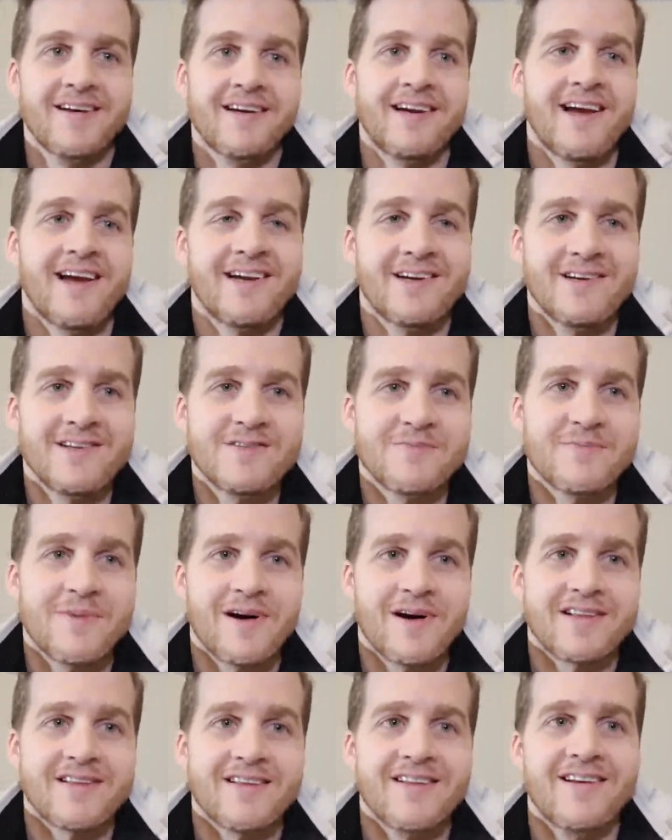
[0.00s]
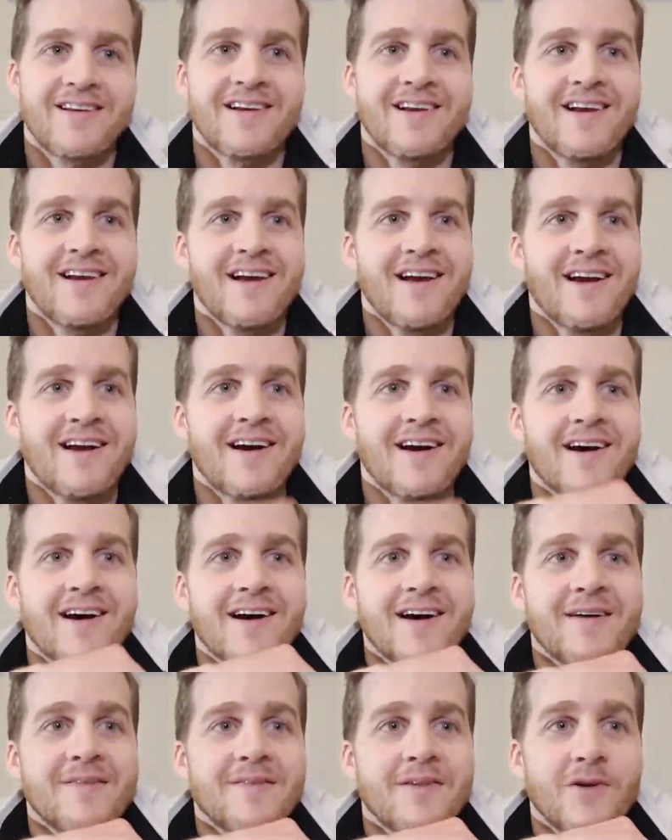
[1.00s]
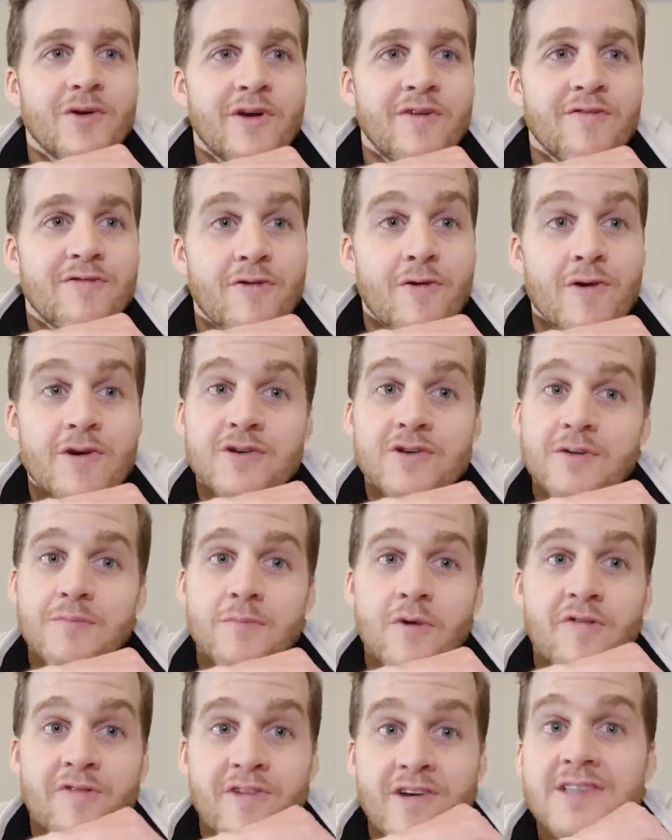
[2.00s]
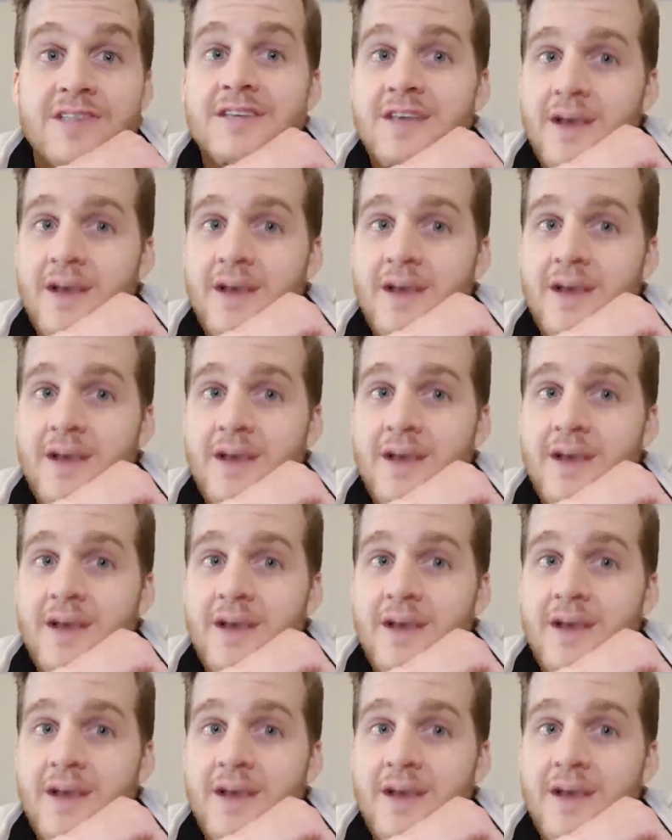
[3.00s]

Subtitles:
Okay, good spot. Looking forward to it, Morpheus.